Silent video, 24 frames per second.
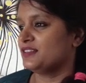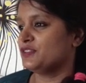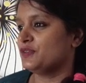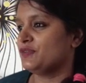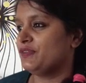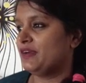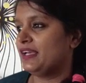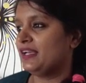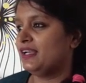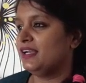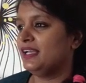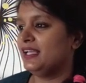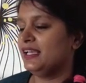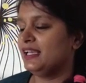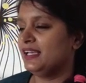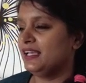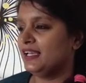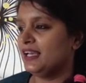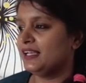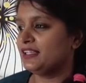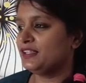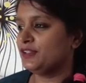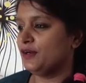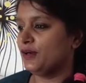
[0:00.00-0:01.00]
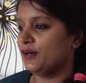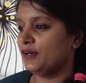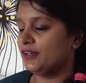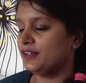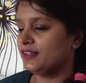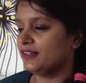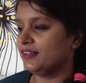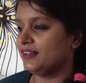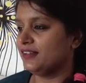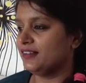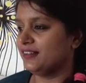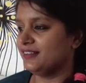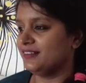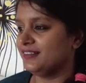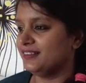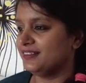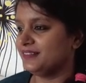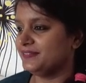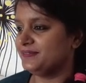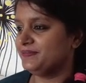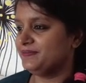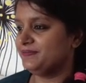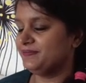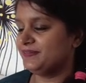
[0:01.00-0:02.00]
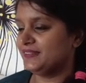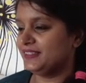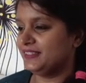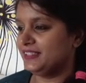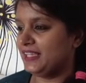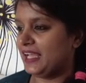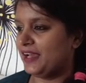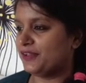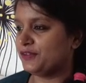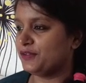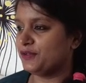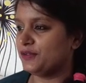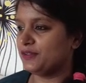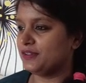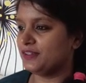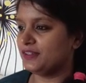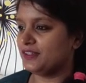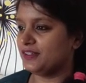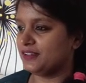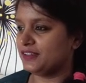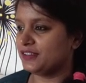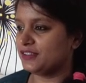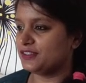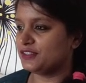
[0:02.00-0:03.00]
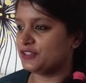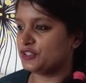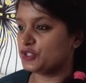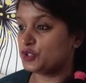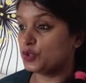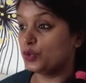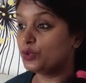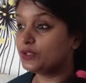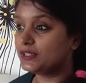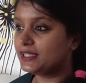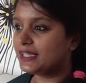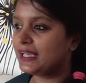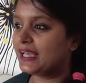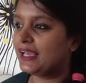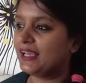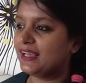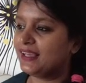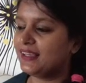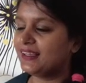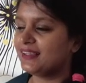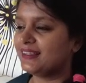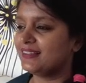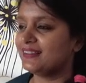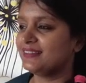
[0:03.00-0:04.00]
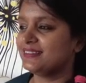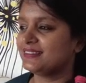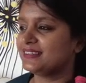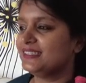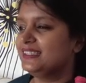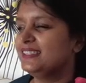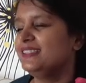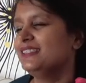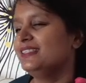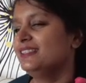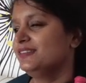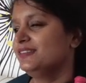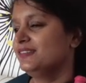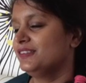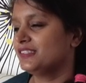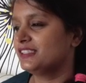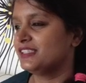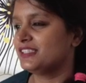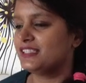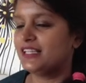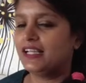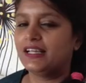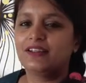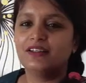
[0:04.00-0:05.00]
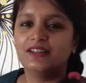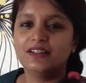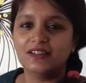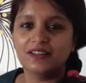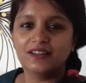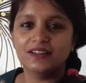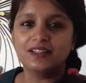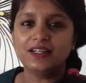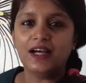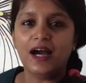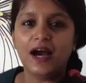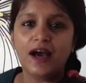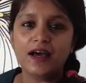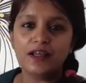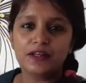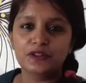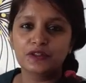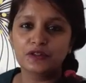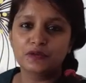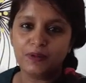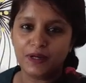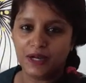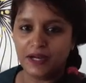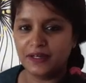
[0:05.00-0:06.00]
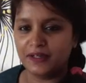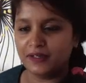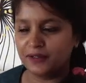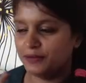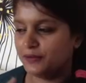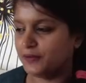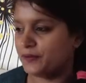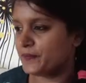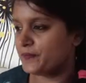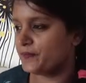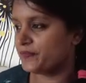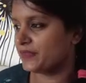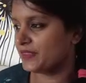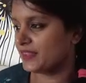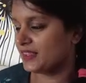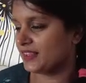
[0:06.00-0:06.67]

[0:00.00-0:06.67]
So finally I thought yado in the shoot ge which is like a car do brand do.